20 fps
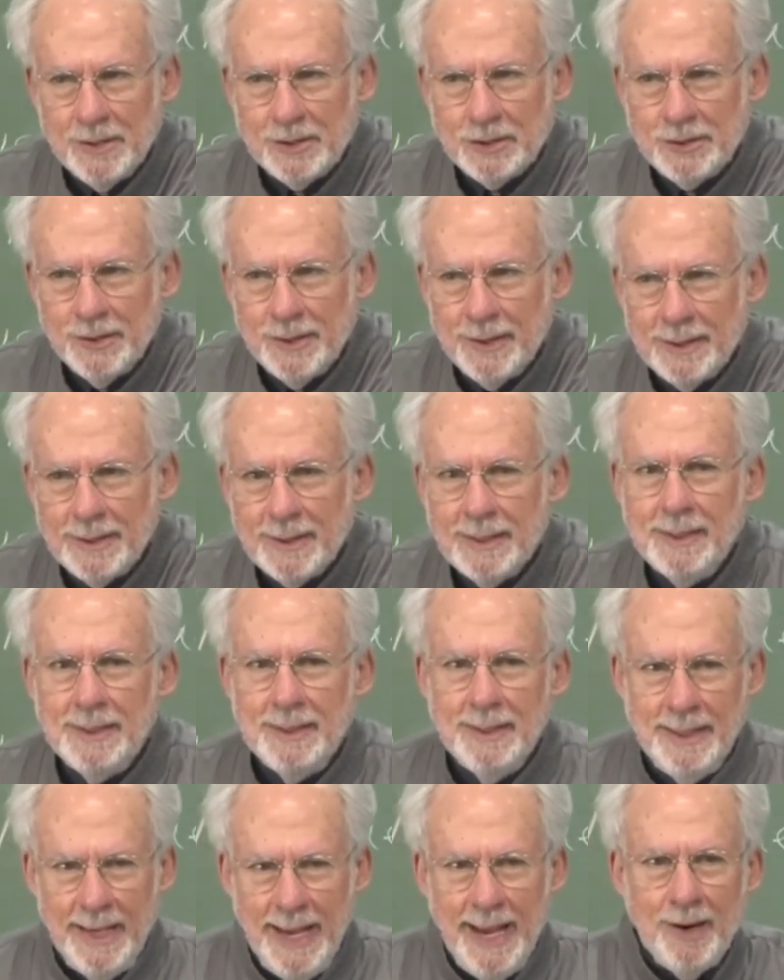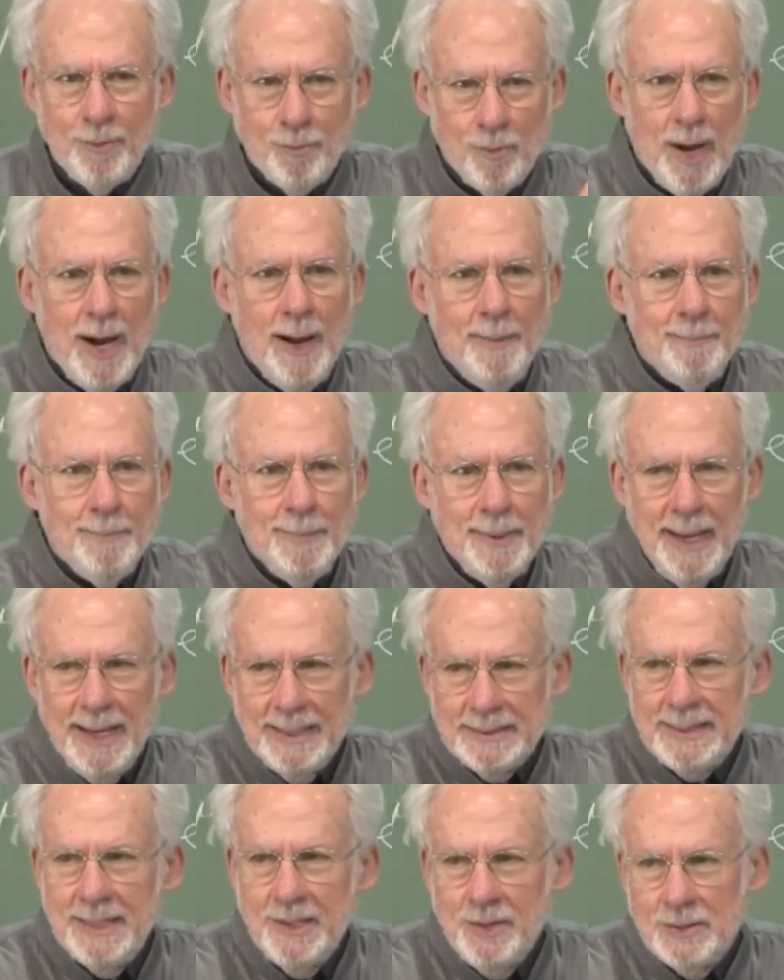understood it, and Ram,
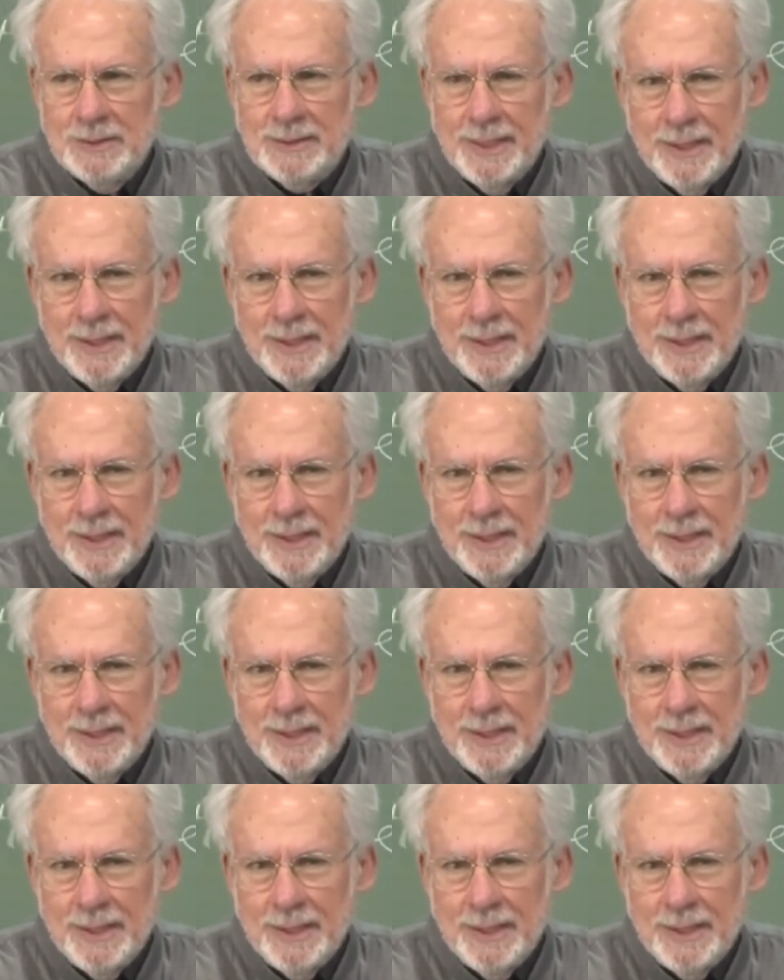as